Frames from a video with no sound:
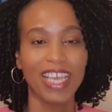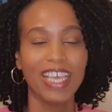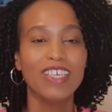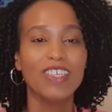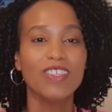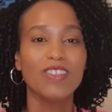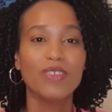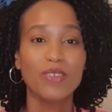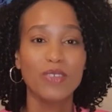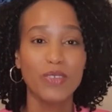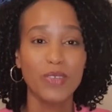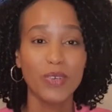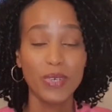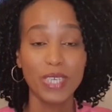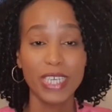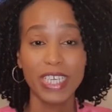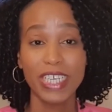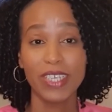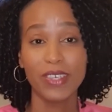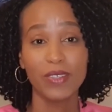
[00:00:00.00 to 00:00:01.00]
So you're
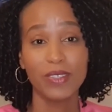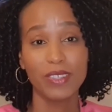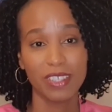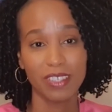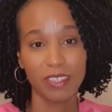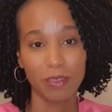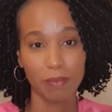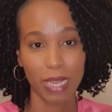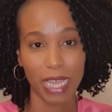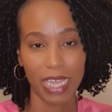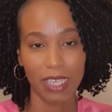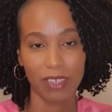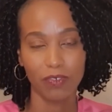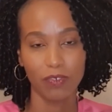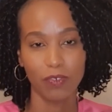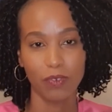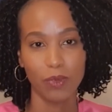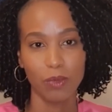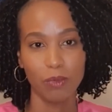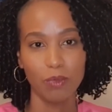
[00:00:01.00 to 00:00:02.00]
here on this
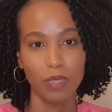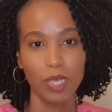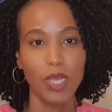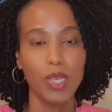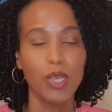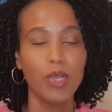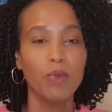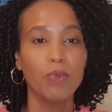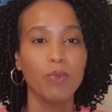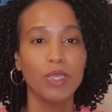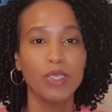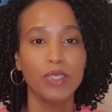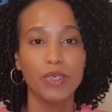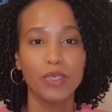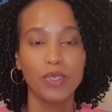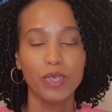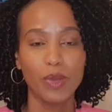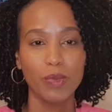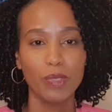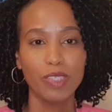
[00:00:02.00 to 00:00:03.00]
platform where you're
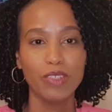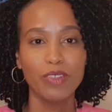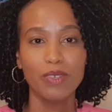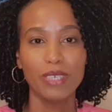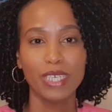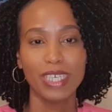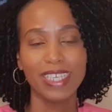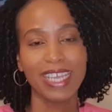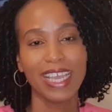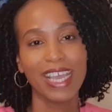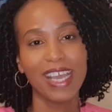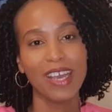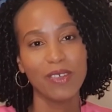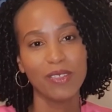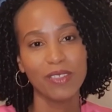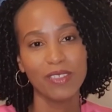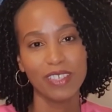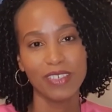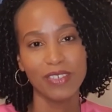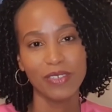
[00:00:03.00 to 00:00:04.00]
going to get
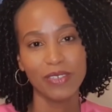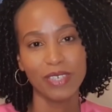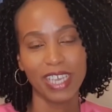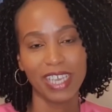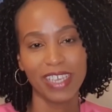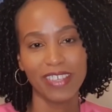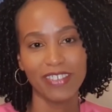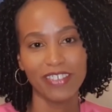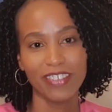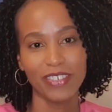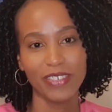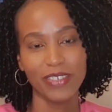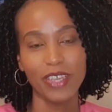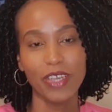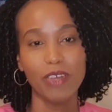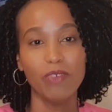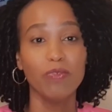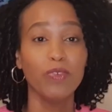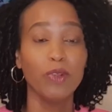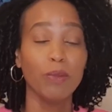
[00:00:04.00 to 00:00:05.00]
health education
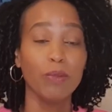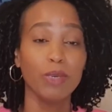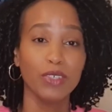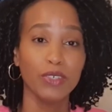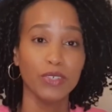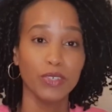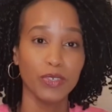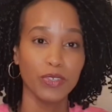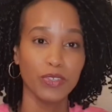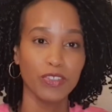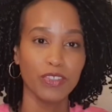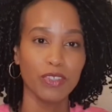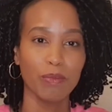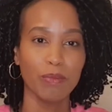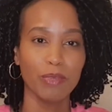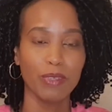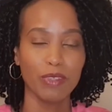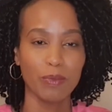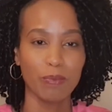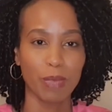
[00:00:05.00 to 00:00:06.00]
from a nurse
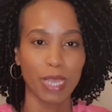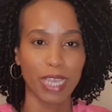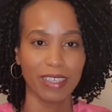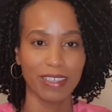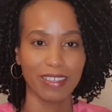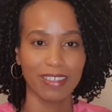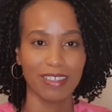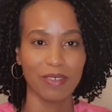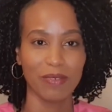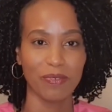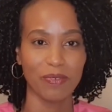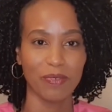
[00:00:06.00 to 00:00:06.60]
perspective.